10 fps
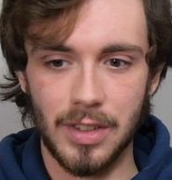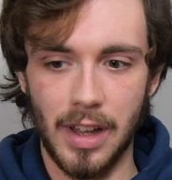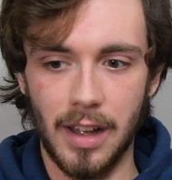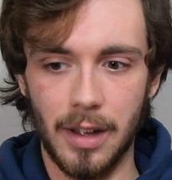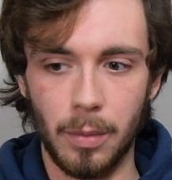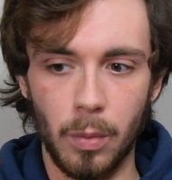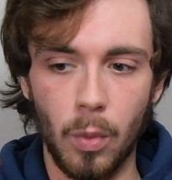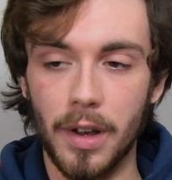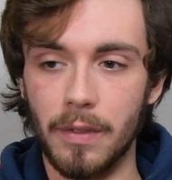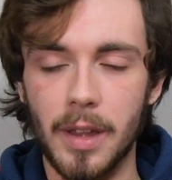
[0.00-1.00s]

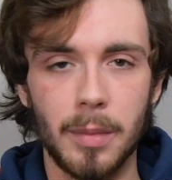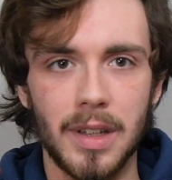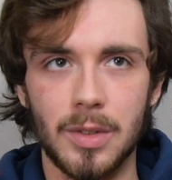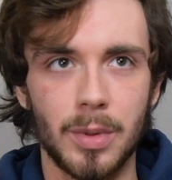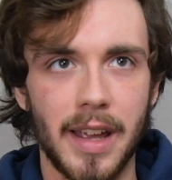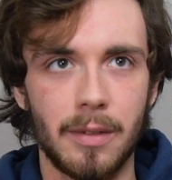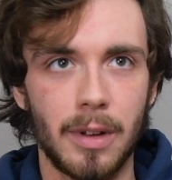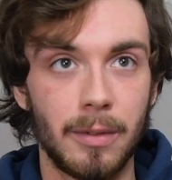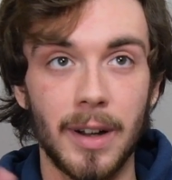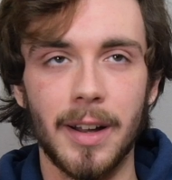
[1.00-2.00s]
One of them is we have
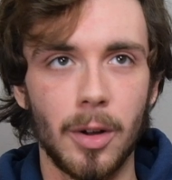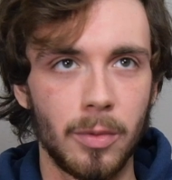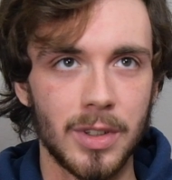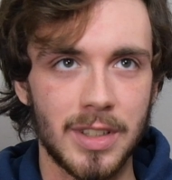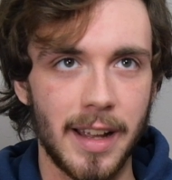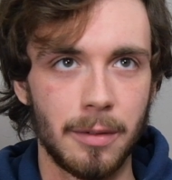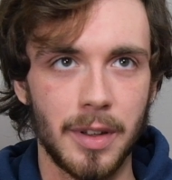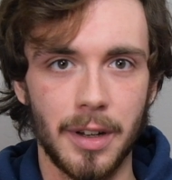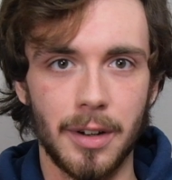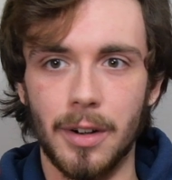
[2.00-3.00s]
a very helpful staff
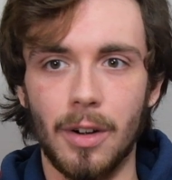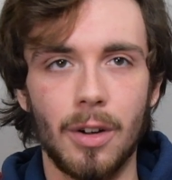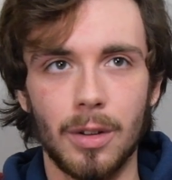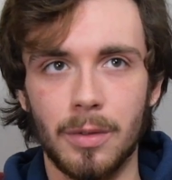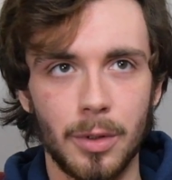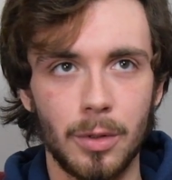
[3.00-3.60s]
here, all of whom